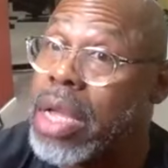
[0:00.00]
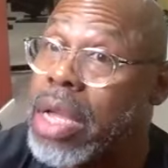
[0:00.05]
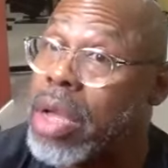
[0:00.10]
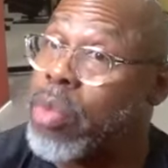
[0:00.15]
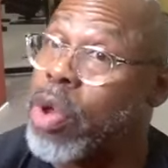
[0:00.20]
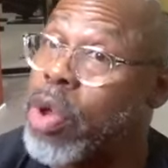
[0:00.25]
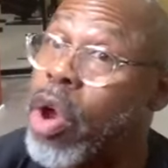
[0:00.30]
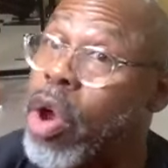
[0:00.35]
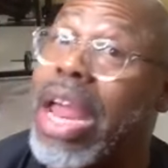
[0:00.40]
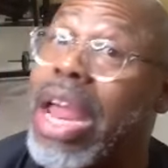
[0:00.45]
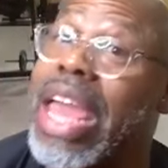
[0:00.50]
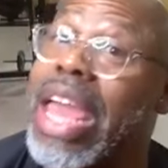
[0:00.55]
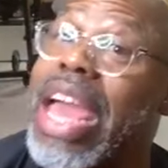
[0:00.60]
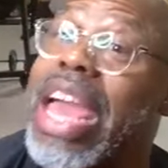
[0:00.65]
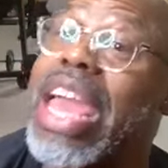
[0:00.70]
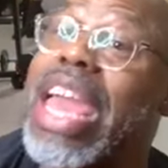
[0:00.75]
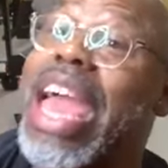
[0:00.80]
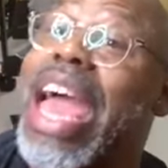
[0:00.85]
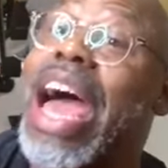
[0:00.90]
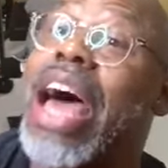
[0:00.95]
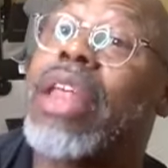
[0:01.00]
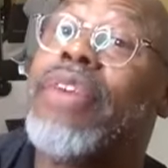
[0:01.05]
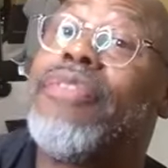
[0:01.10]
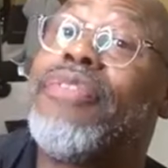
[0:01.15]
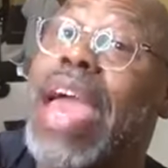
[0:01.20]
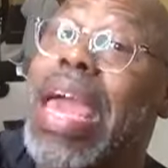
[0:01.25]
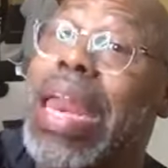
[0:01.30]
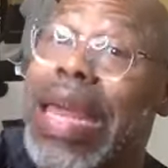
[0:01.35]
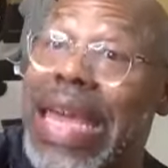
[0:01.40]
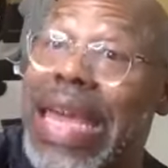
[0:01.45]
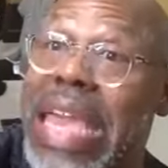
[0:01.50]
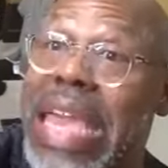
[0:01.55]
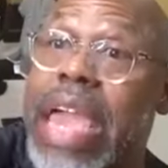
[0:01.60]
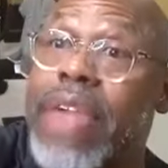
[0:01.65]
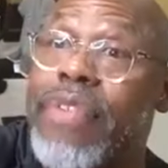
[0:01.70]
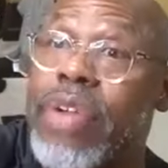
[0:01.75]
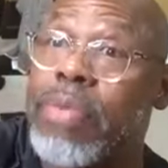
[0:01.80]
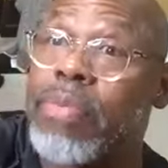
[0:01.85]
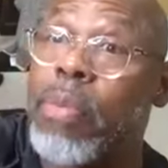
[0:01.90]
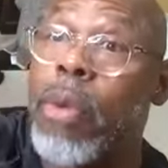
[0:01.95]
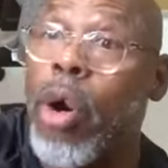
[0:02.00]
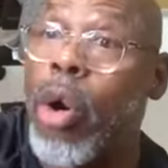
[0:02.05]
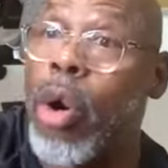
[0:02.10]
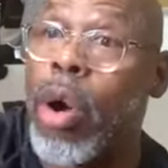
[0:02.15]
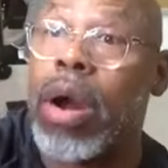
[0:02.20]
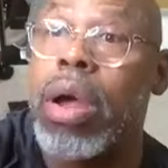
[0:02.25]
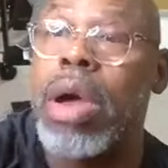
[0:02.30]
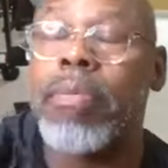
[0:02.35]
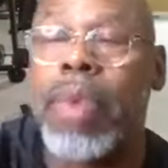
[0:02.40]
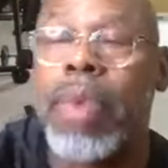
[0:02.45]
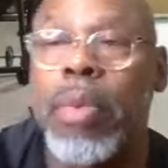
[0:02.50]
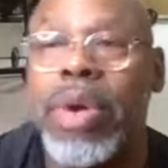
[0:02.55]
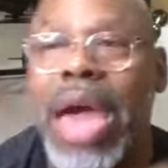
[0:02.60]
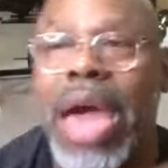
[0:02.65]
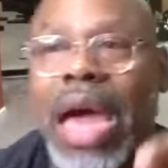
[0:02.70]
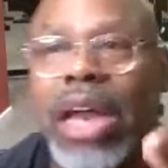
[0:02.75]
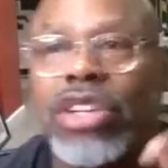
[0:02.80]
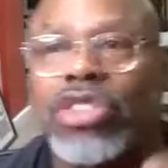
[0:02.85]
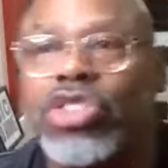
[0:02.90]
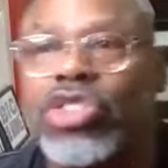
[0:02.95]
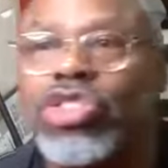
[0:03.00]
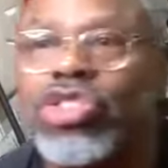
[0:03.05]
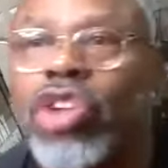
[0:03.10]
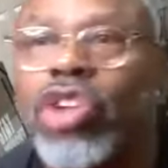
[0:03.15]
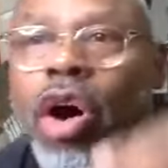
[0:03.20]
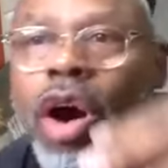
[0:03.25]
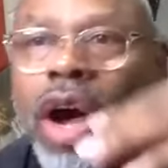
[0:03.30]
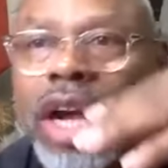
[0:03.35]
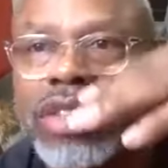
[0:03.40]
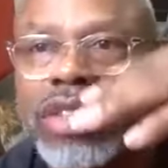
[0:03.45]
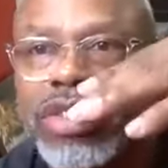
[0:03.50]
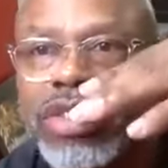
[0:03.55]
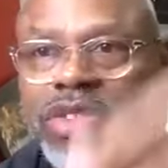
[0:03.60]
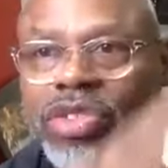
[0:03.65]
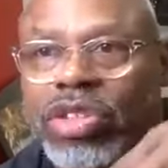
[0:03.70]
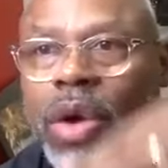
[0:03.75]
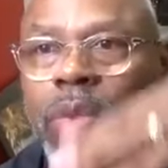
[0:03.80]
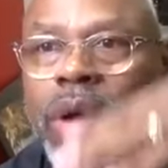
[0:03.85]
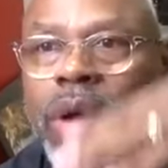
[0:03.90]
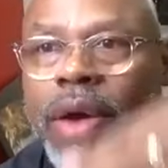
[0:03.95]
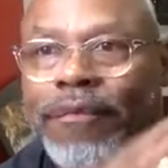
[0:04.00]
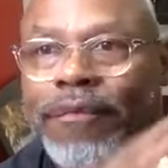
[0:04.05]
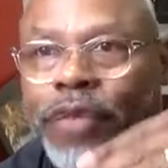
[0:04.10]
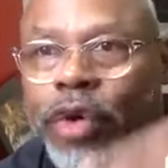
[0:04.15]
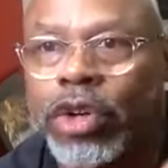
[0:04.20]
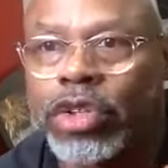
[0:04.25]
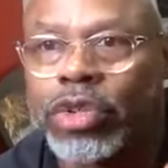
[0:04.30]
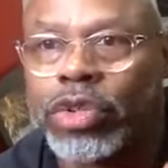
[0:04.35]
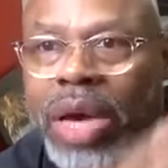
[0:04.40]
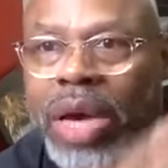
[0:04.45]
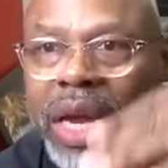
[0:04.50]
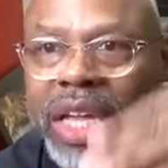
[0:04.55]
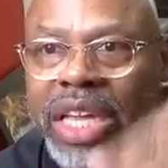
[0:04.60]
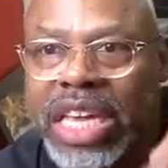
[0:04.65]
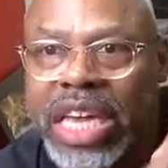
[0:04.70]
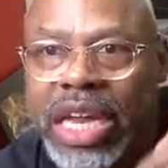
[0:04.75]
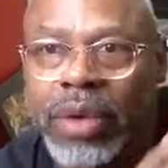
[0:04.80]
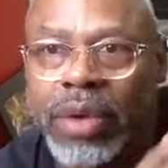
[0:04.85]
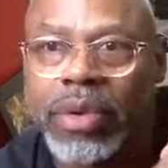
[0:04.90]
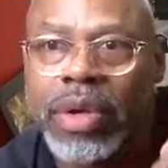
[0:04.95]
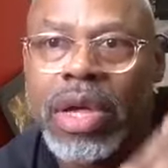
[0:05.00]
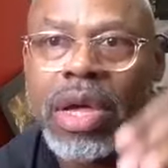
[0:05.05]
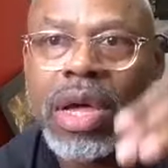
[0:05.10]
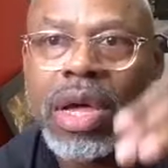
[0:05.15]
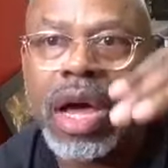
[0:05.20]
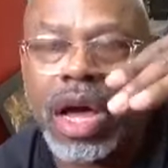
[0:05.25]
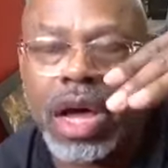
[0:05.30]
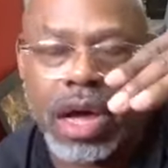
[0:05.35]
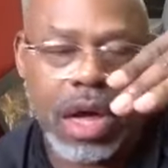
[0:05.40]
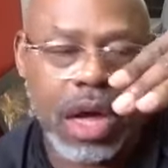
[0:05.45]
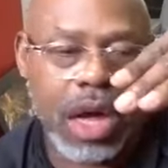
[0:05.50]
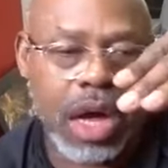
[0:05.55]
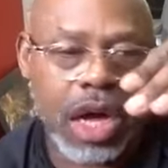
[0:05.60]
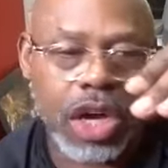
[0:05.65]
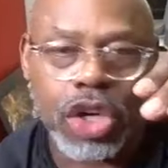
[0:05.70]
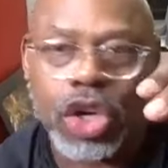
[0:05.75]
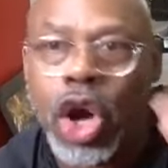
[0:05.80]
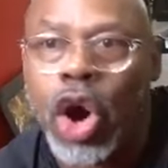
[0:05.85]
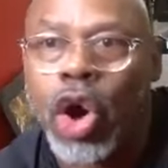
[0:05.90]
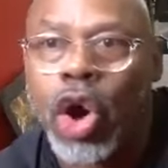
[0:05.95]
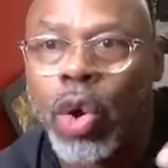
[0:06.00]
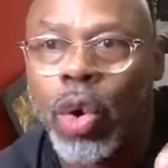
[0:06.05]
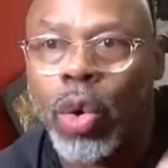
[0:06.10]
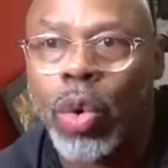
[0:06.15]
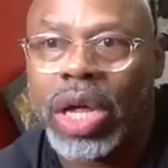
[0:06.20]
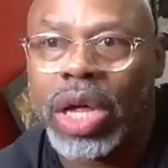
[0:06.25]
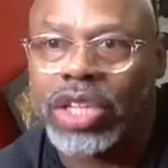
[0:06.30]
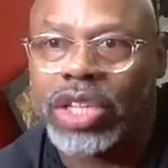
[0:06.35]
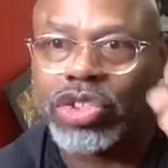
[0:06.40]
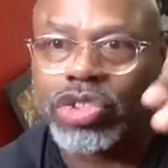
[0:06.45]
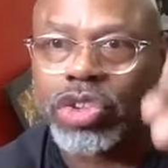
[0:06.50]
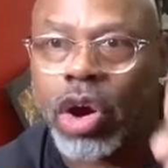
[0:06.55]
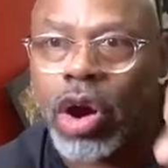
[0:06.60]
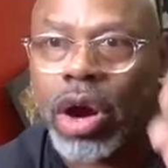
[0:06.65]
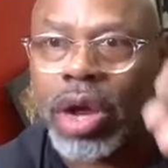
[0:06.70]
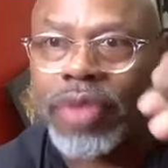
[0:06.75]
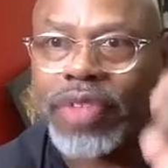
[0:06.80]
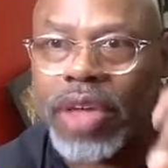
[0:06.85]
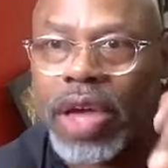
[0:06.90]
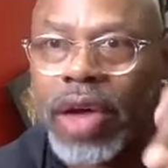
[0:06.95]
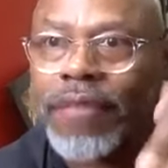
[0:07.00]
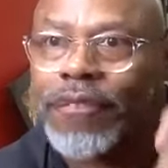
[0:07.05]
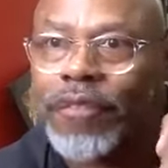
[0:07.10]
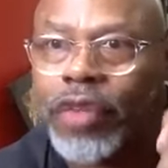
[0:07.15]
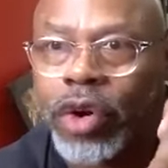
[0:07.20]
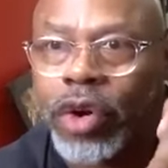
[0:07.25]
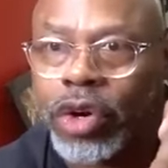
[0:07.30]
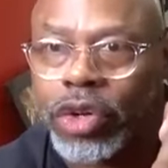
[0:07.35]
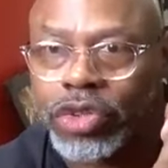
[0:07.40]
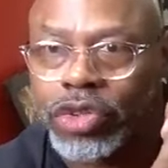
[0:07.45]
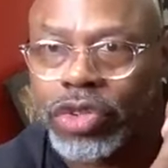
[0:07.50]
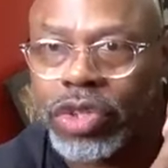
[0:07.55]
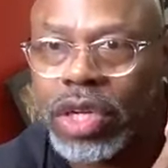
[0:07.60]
we're going to elevate it even more, but we got to start somewhere first. We got to get a goal and start there first.